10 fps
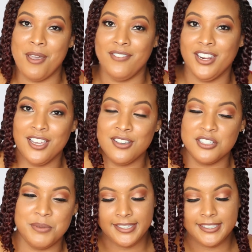my
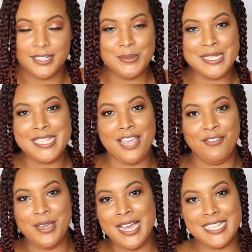videos and I want to save
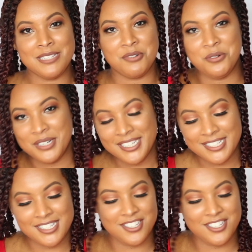you guys some coins.